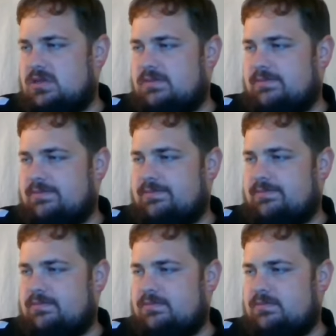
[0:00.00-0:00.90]

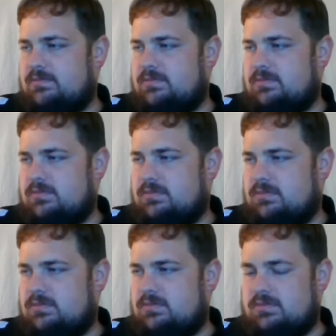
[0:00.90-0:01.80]

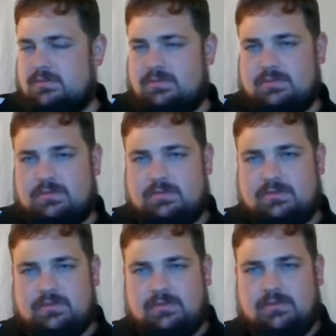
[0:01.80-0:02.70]

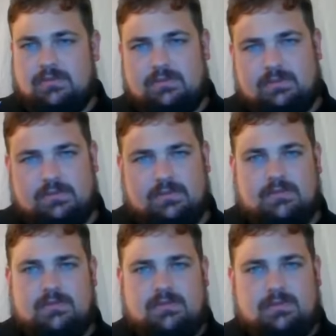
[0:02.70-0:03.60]

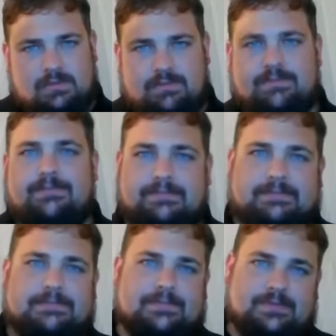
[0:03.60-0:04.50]

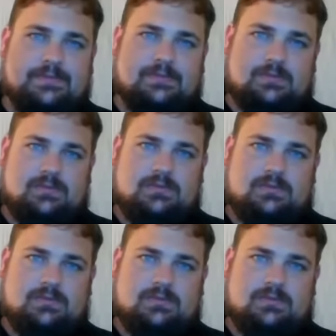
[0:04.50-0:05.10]
(silent)